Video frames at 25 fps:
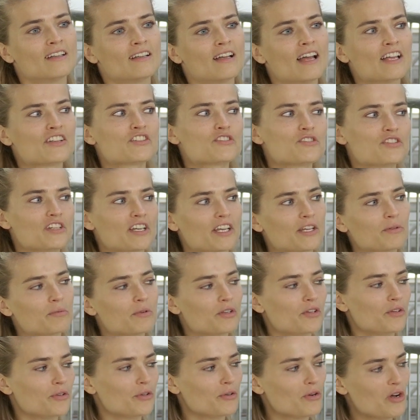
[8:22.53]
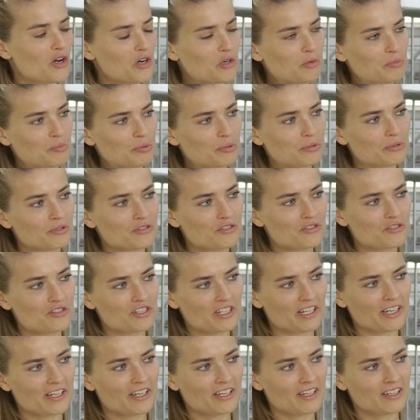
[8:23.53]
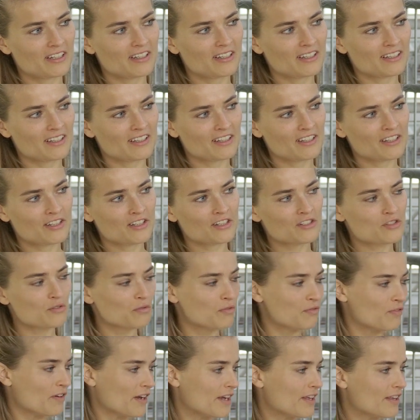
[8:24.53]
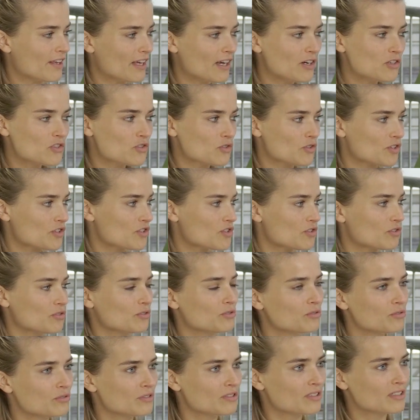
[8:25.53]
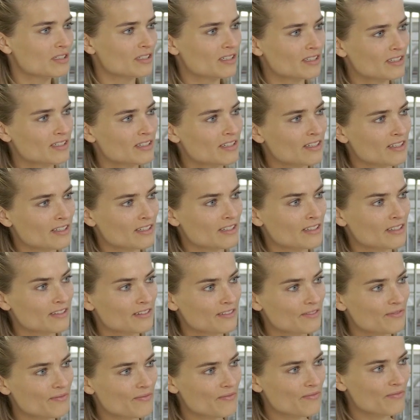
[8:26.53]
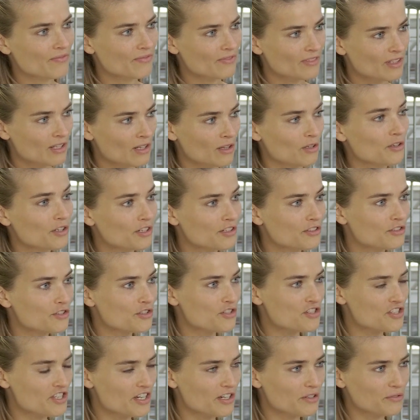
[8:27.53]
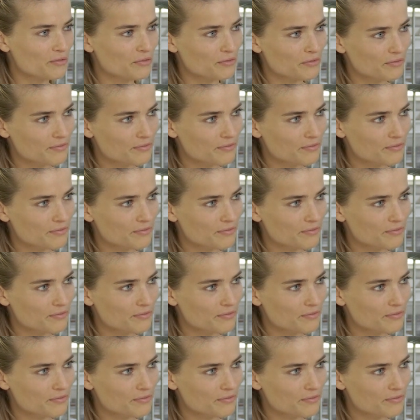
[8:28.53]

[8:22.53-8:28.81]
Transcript: And today, what do you hope today to find out or to learn yourself?